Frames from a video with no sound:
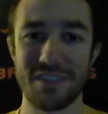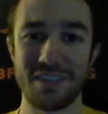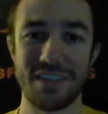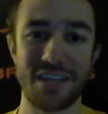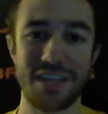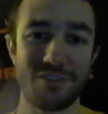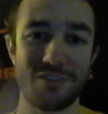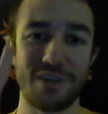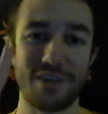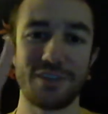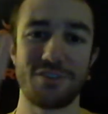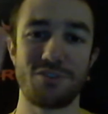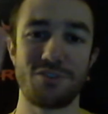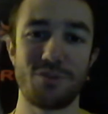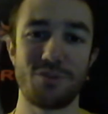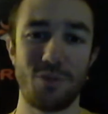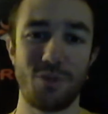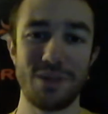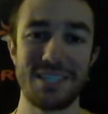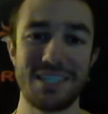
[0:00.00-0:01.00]
That's right,
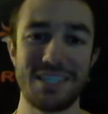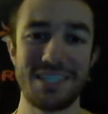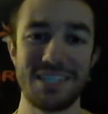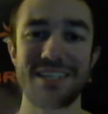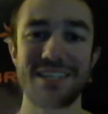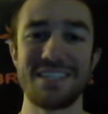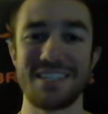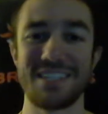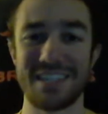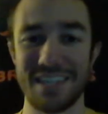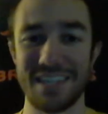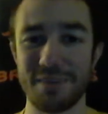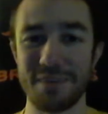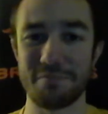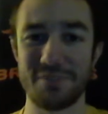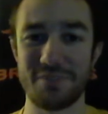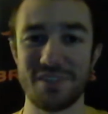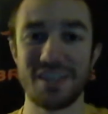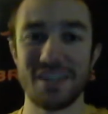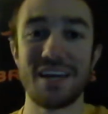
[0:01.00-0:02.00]
20
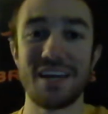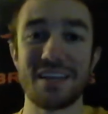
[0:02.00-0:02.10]
tips